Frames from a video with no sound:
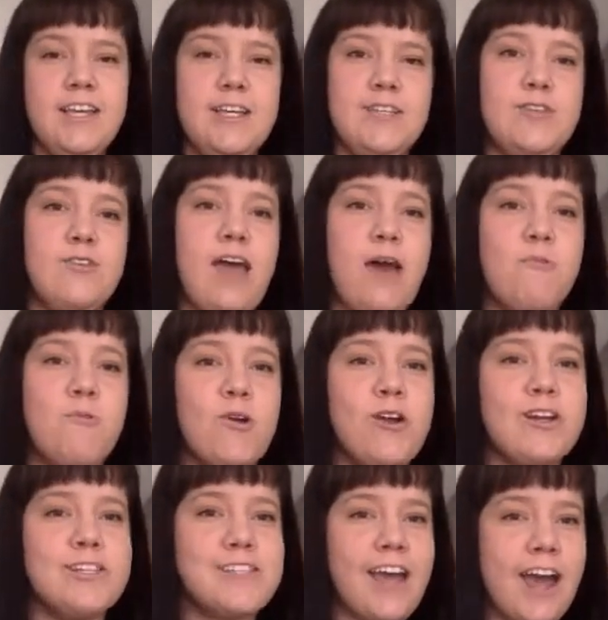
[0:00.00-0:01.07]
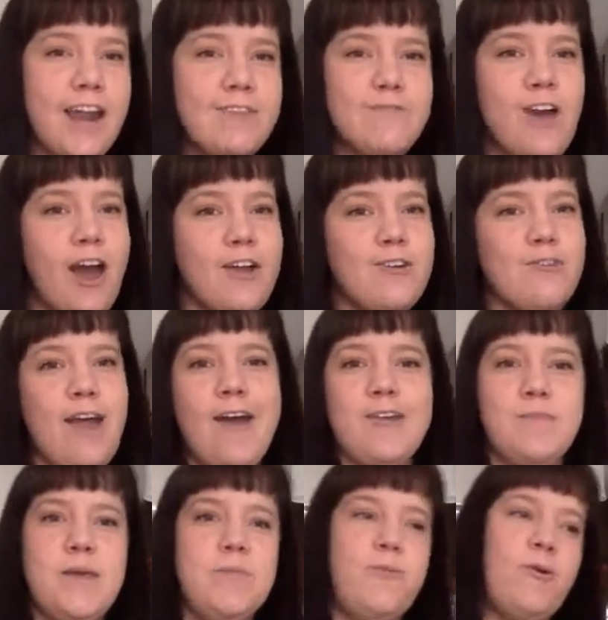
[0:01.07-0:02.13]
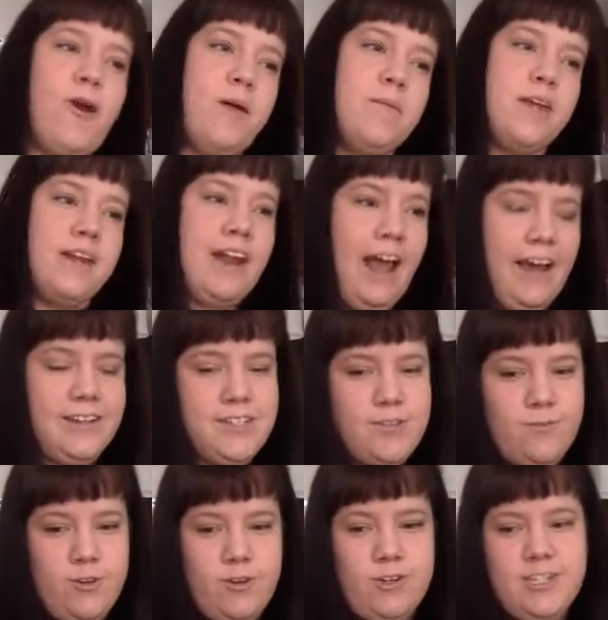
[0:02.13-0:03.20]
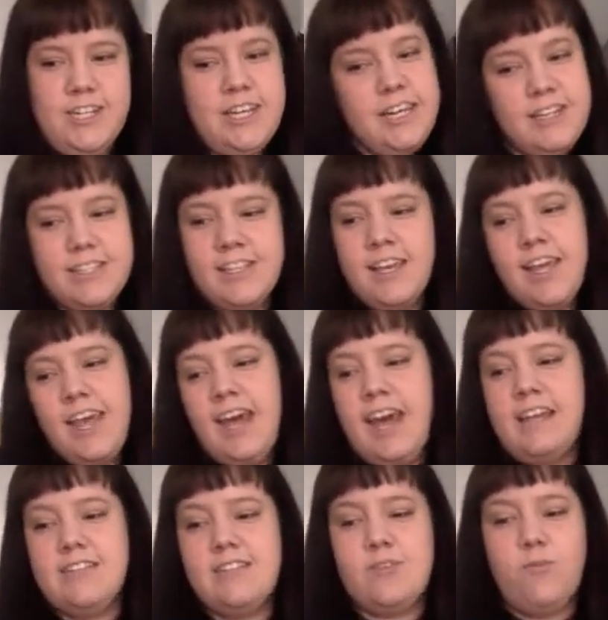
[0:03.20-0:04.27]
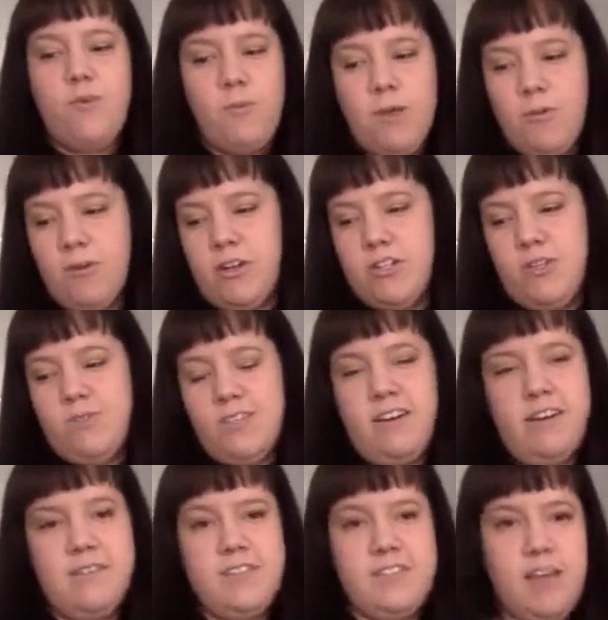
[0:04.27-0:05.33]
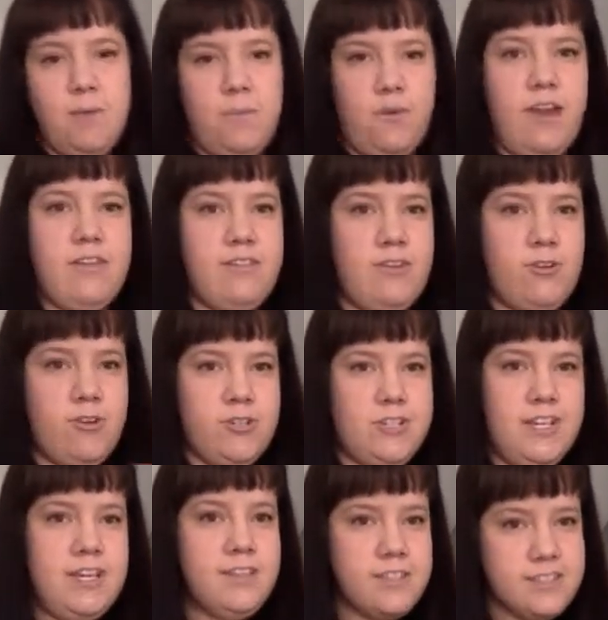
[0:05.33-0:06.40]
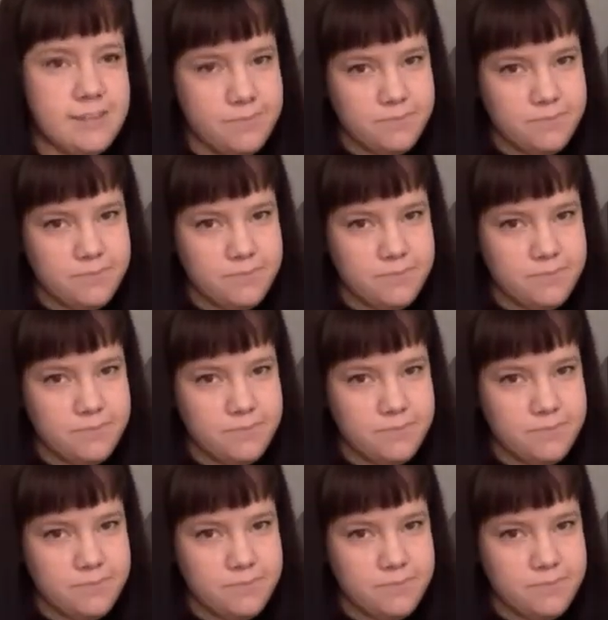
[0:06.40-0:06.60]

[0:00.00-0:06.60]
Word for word: So that word has kind of gotten around and people come in and ask for critiques. And so what we want to do is kind of separate the critiques.